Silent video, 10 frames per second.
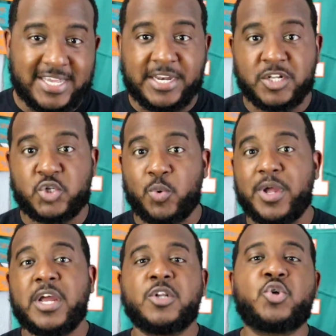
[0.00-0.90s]
get into
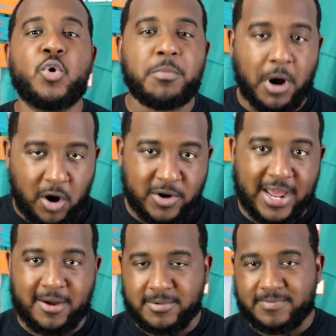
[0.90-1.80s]
it. Tua balled
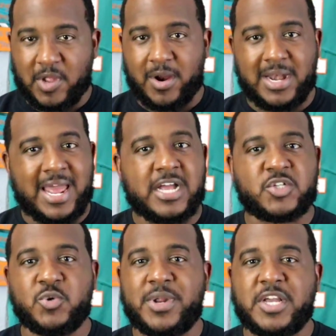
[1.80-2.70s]
out. All right,
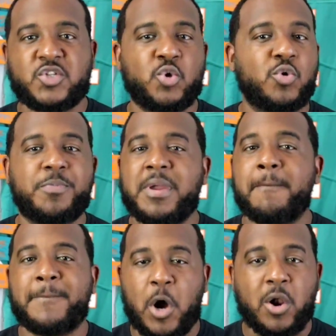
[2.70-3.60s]
last 2 days, Tua
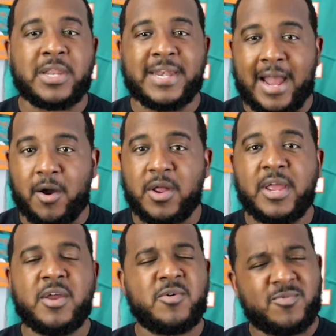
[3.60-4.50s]
been balling out.
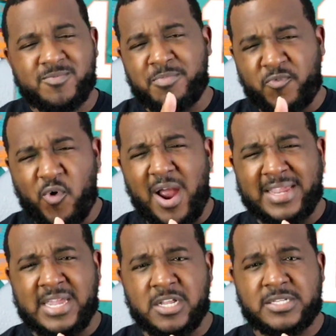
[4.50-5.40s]
Before I
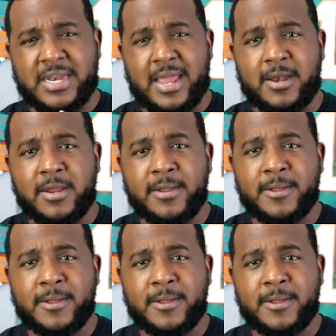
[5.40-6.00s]
get into that,